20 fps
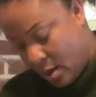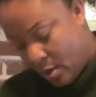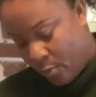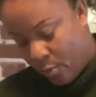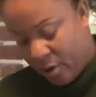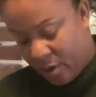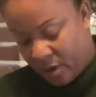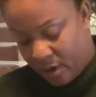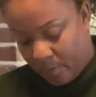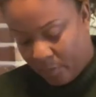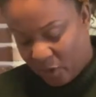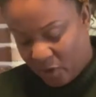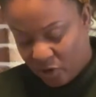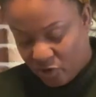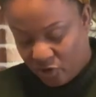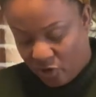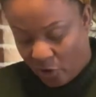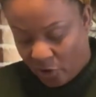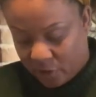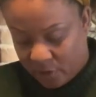I'm going
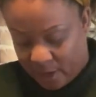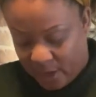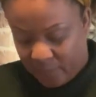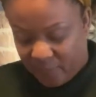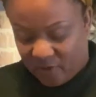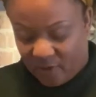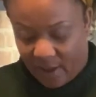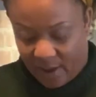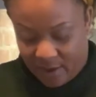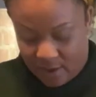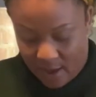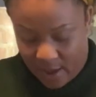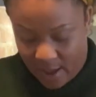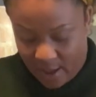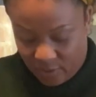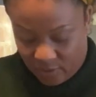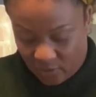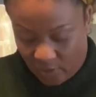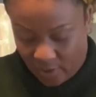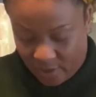to turn it upside
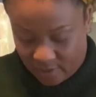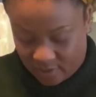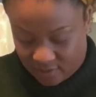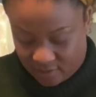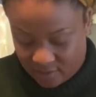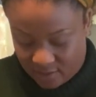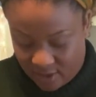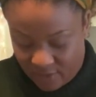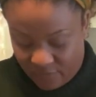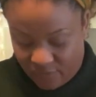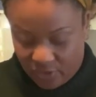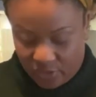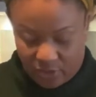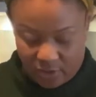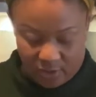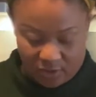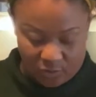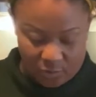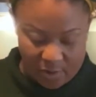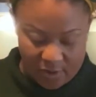down so I can stuff it
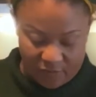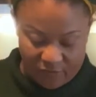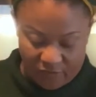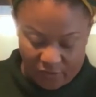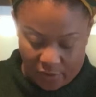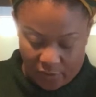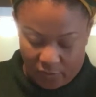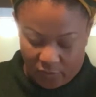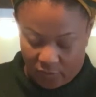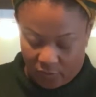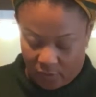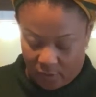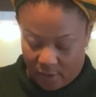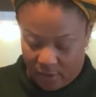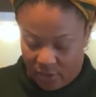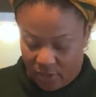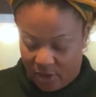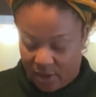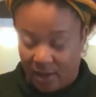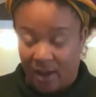this way first,
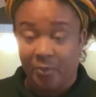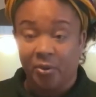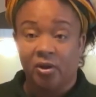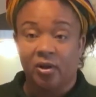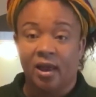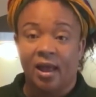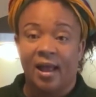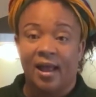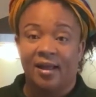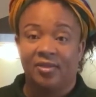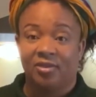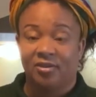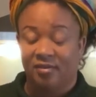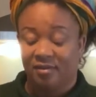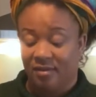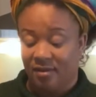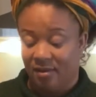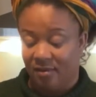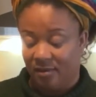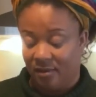and then I'm going to add the
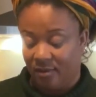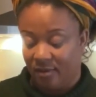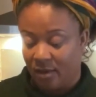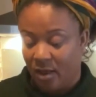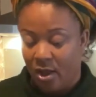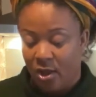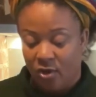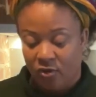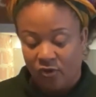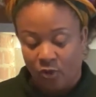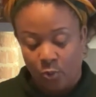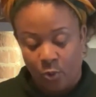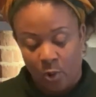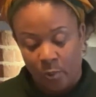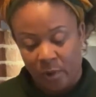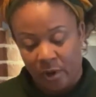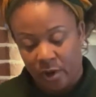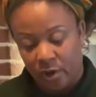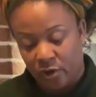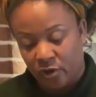seasonings. So what
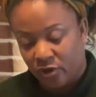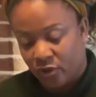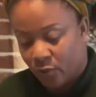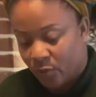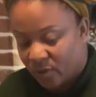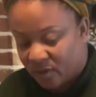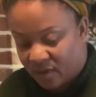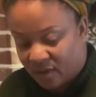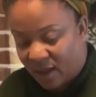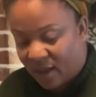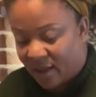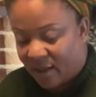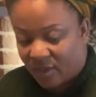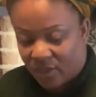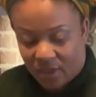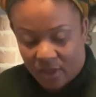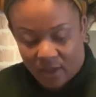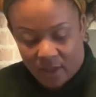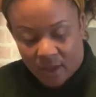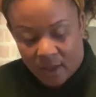we're going to do is
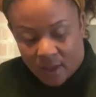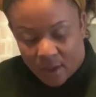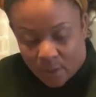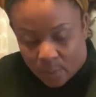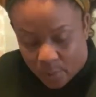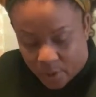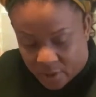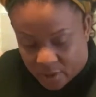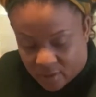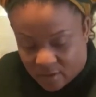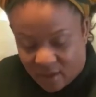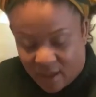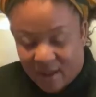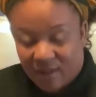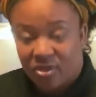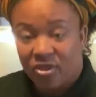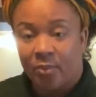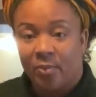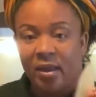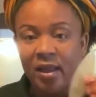we're going to
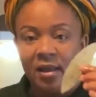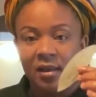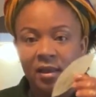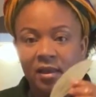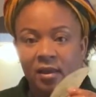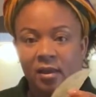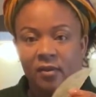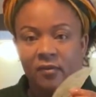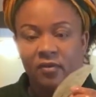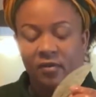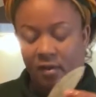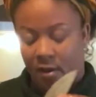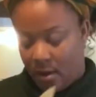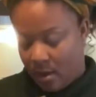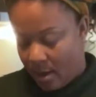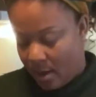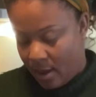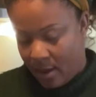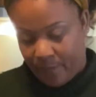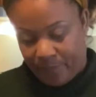take the bay leaves.
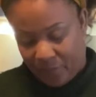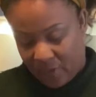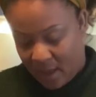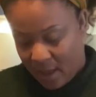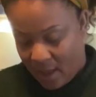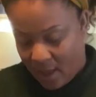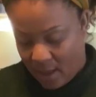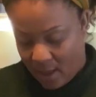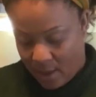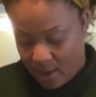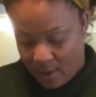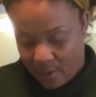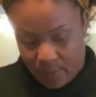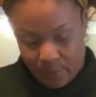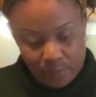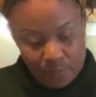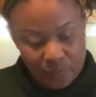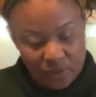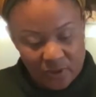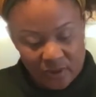
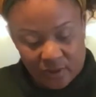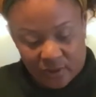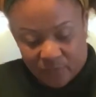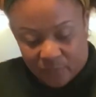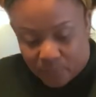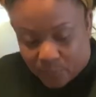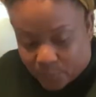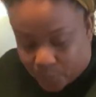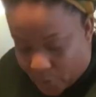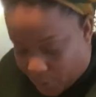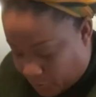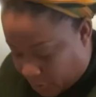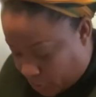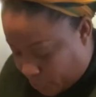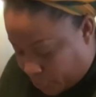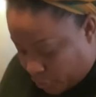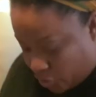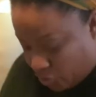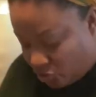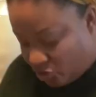I'm going to
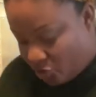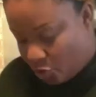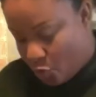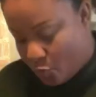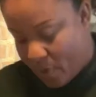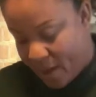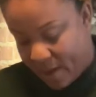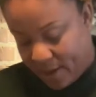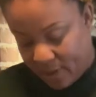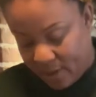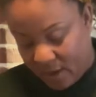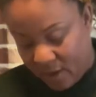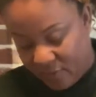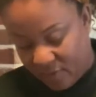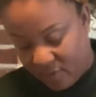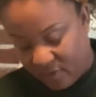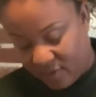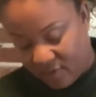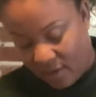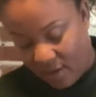put 2 bay leaves
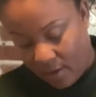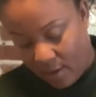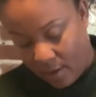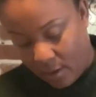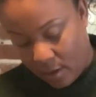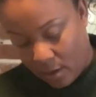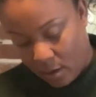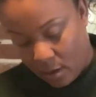inside.